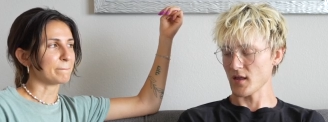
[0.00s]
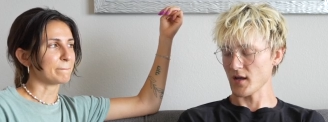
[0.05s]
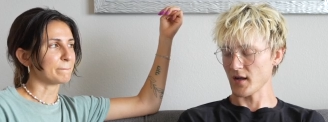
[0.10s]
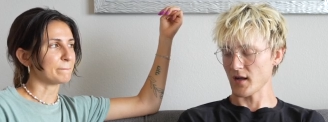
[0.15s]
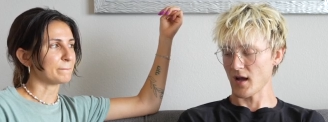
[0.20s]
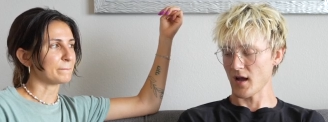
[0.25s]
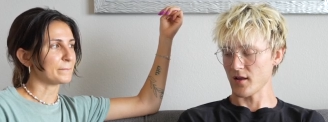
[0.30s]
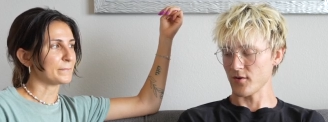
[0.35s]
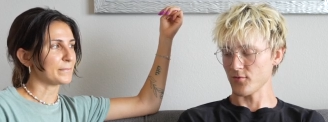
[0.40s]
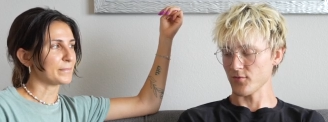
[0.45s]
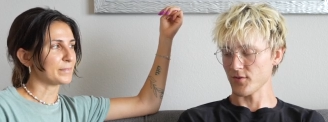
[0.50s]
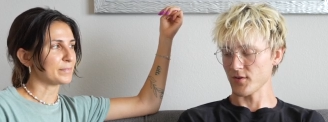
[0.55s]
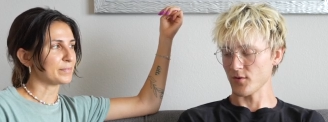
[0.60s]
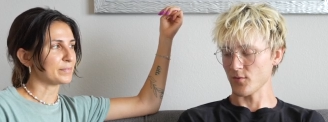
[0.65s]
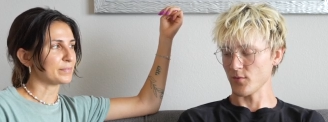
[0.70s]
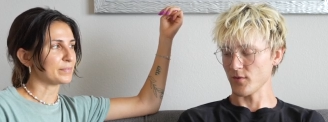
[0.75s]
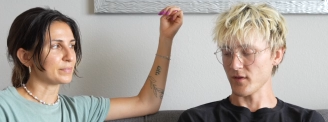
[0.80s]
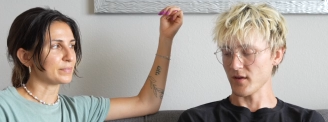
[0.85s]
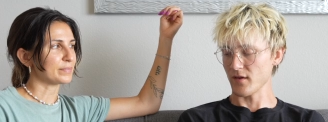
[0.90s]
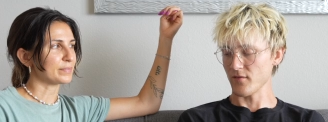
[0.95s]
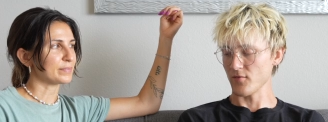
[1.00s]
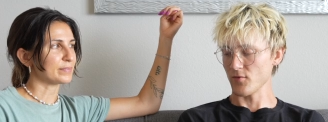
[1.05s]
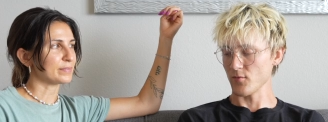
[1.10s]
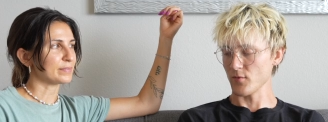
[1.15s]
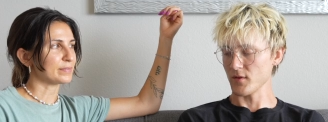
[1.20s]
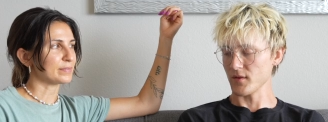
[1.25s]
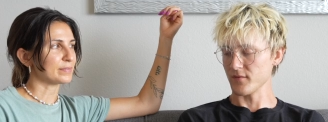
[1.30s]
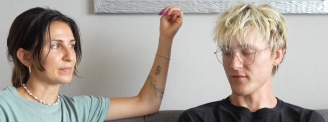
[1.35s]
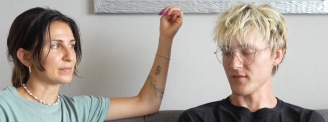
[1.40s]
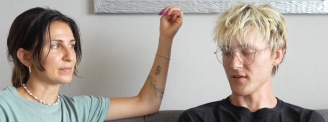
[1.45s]
Speaker 1: like I don't think we'd ever
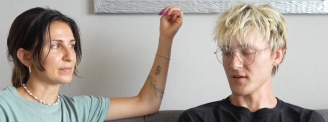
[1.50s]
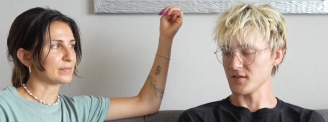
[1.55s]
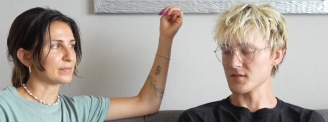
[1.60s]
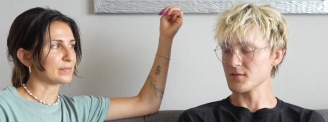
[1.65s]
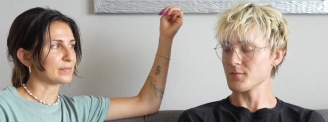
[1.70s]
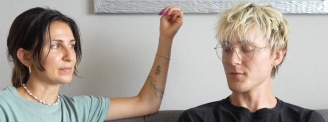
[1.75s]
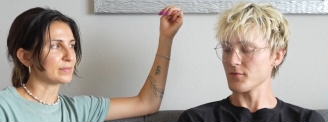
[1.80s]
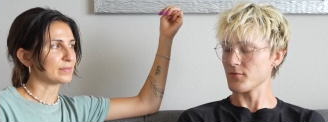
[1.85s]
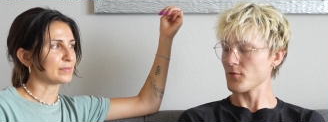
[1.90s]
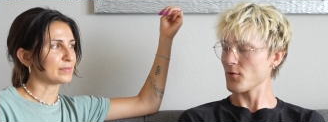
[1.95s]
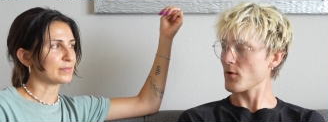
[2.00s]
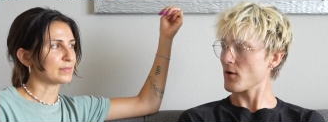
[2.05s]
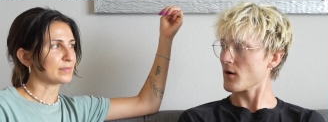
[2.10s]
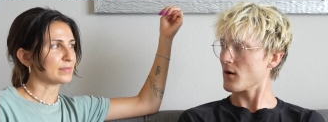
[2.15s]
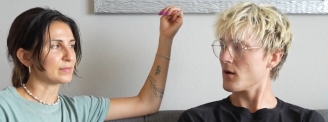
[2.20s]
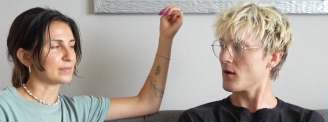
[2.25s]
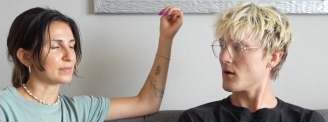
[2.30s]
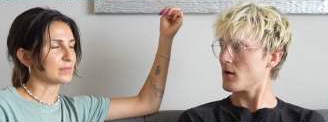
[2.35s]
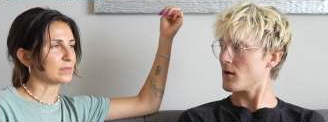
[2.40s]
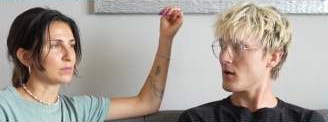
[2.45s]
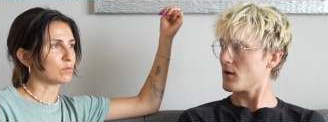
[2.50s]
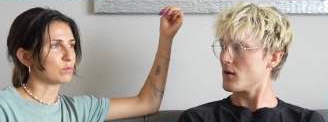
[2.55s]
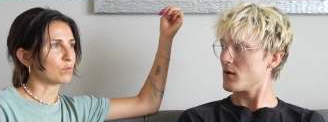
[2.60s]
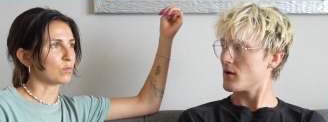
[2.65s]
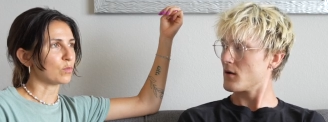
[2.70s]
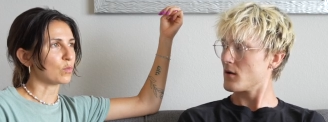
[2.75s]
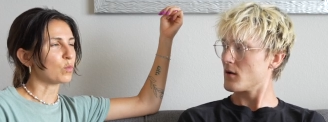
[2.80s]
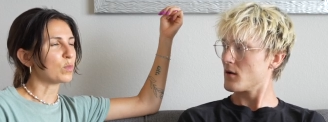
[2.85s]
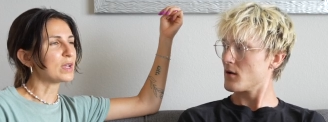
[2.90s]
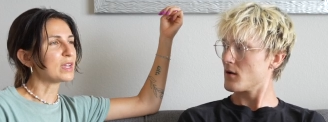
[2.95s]
really faced before.
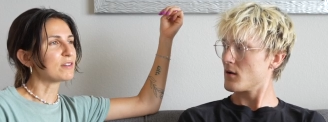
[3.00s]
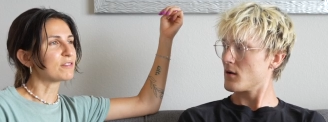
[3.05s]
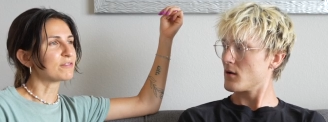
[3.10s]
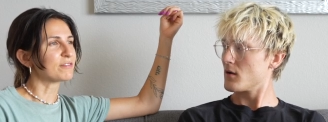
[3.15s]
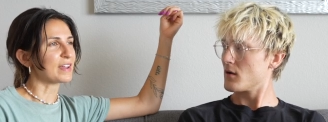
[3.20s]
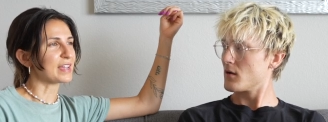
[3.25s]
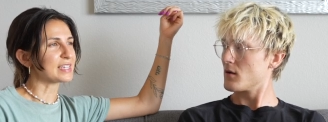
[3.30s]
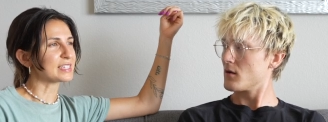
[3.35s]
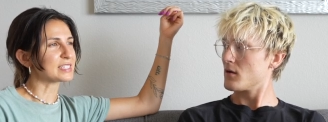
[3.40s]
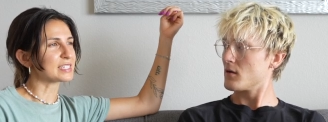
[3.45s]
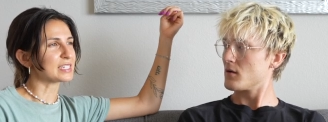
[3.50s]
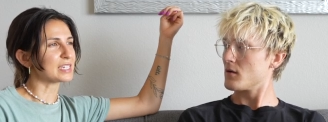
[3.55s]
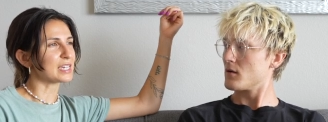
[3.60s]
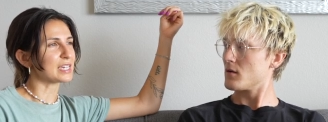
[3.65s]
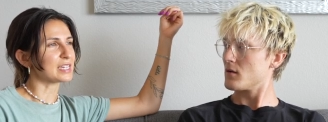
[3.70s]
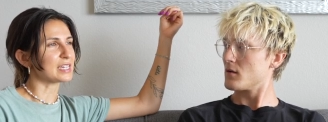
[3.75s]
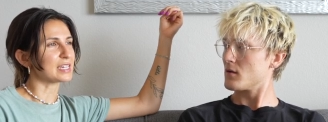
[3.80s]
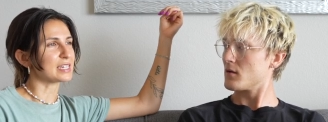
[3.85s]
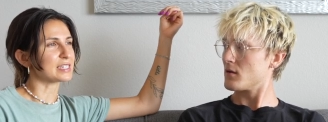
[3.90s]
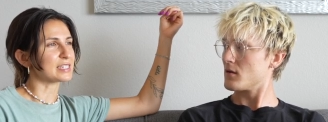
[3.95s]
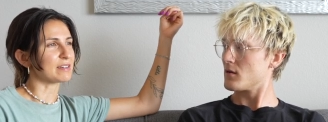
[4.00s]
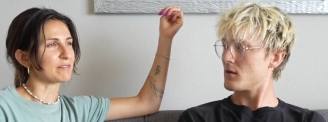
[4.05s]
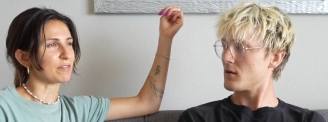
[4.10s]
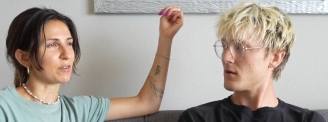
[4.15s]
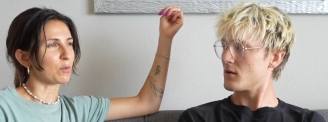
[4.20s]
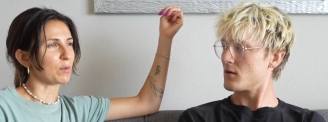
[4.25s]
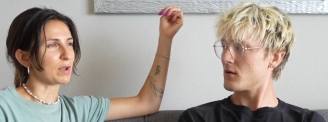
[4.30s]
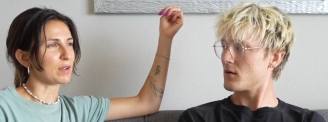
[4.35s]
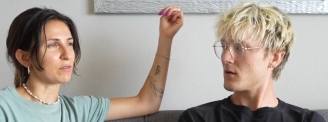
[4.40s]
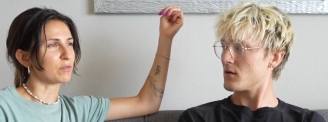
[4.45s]
Speaker 2: We faced it in a
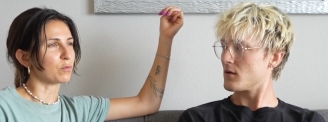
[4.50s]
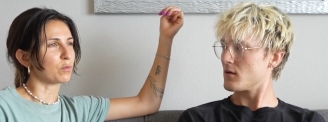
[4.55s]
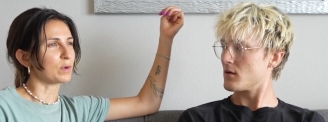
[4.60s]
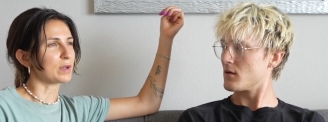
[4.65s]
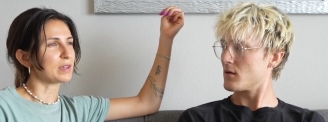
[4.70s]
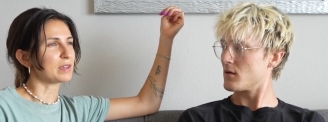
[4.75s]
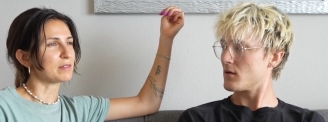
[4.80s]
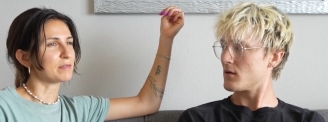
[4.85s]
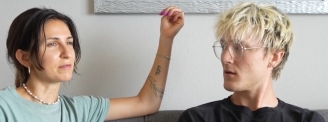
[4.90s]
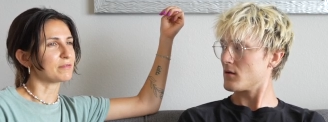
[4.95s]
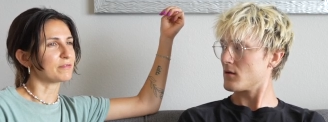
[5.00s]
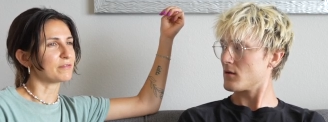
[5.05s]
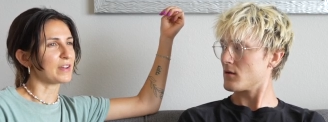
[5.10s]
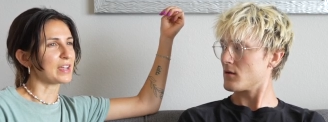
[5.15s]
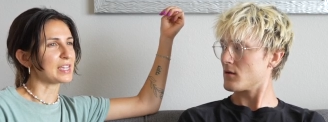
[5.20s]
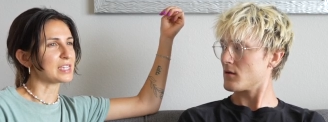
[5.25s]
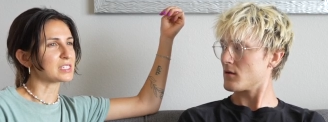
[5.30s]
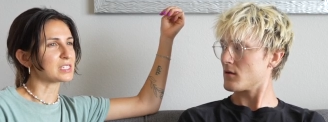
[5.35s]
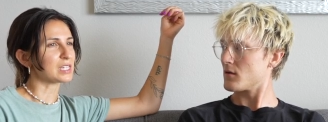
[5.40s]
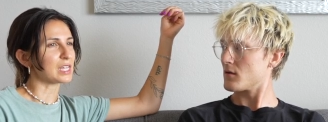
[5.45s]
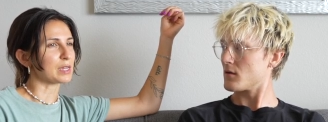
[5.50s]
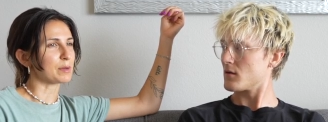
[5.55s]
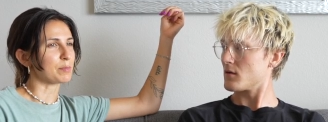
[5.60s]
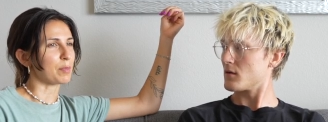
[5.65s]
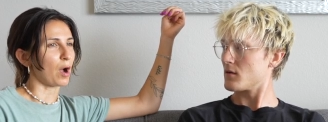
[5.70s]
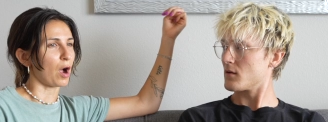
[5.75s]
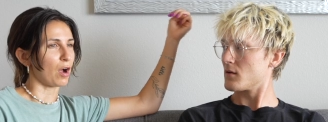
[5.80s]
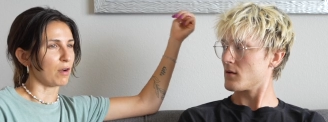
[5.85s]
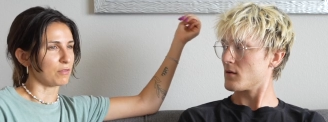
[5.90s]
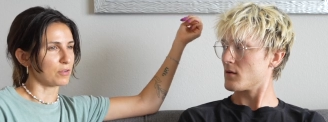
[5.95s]
different way. We faced
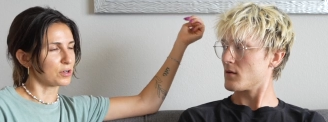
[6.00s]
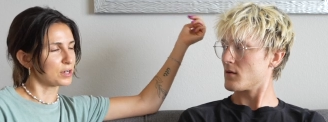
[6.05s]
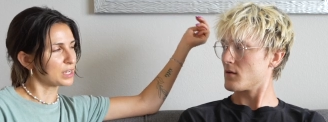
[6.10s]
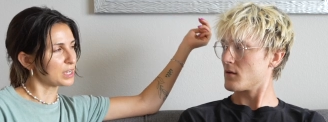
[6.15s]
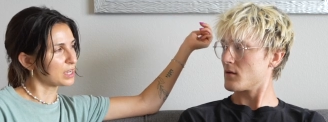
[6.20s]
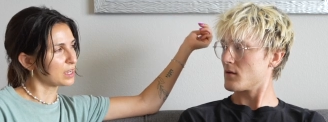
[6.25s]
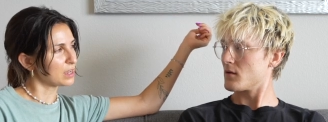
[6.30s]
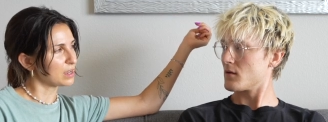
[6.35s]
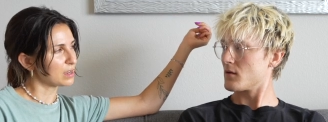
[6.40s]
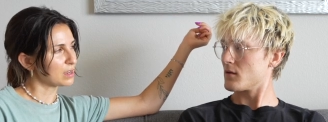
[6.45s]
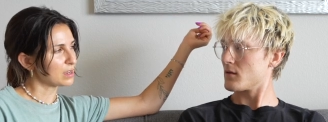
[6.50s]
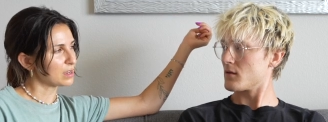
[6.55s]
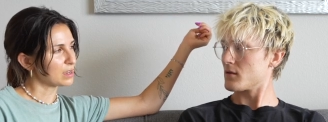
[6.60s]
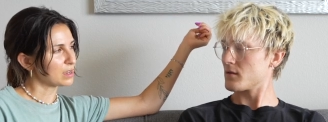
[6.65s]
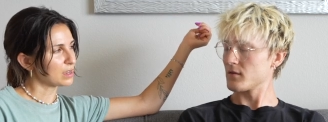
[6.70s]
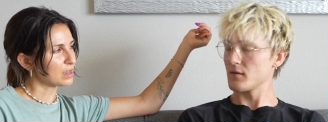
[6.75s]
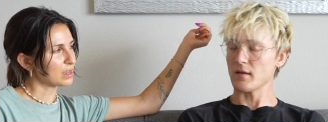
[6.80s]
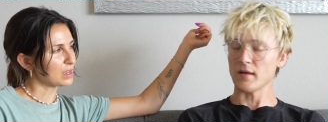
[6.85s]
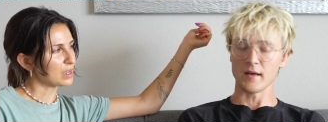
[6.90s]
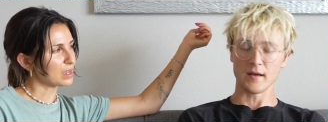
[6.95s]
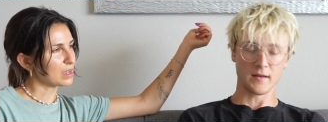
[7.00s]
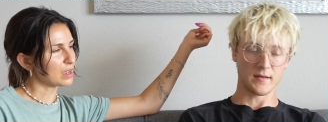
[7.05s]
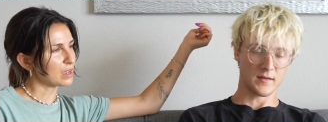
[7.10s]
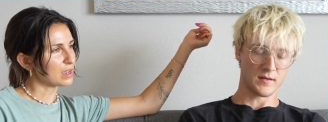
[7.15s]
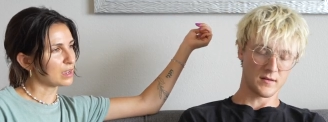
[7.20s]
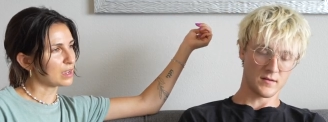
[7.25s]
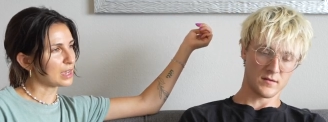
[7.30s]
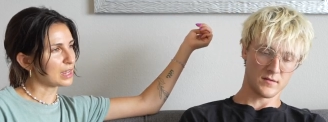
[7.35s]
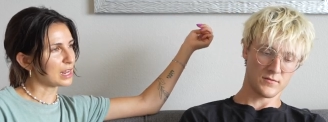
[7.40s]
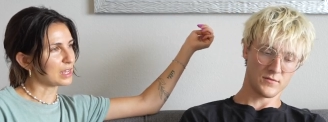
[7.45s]
like poverty. Yeah.
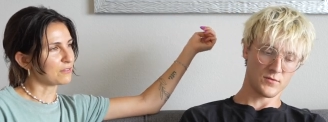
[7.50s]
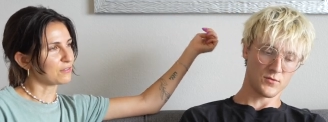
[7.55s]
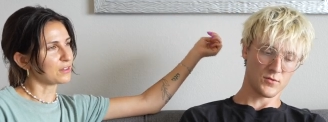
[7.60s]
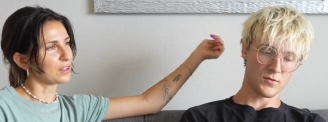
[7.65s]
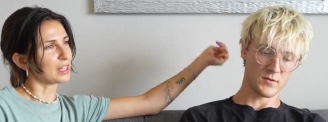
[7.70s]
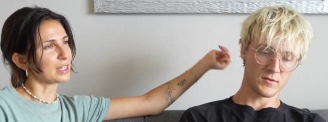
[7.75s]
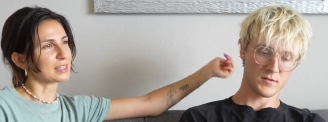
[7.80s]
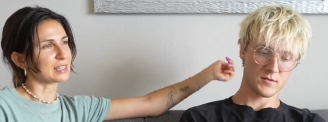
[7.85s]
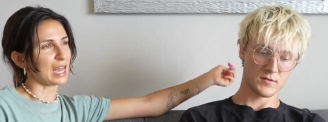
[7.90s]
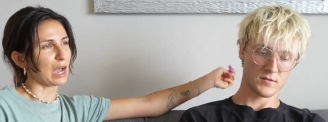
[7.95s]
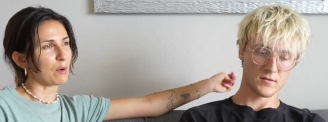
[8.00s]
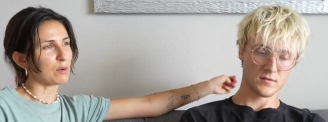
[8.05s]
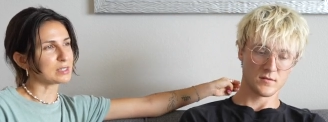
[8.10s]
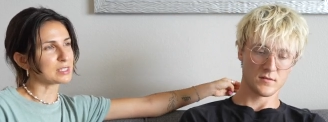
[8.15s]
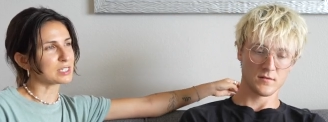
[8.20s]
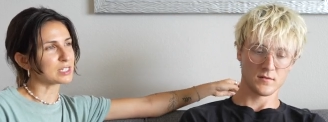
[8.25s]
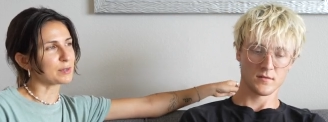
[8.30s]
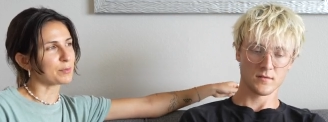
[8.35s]
And I feel like that was a